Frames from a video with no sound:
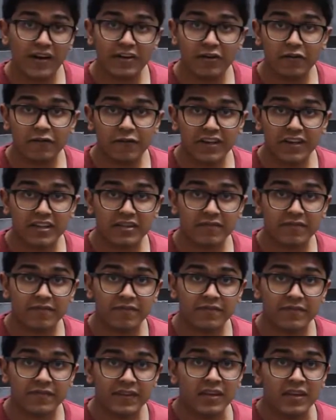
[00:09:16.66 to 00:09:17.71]
pyruvate.
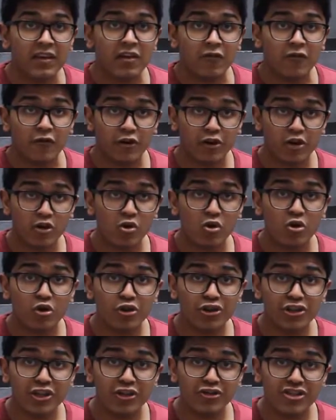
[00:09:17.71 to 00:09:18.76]
For
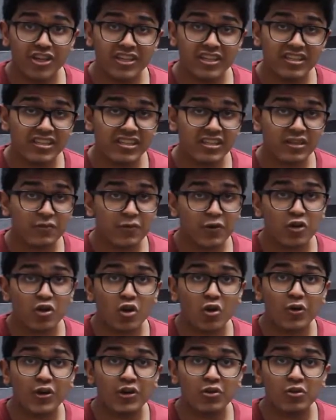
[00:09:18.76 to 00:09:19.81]
gluconeogenesis, we're
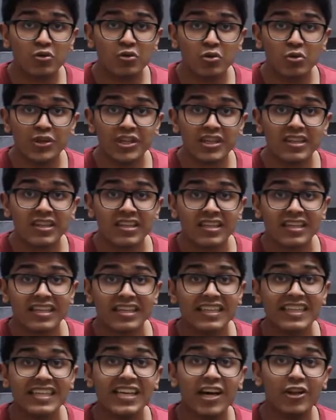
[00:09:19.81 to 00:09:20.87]
going to do it
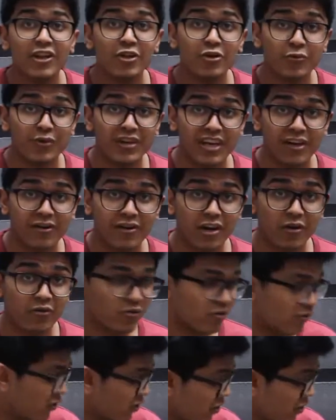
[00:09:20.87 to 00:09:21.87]
the other way around,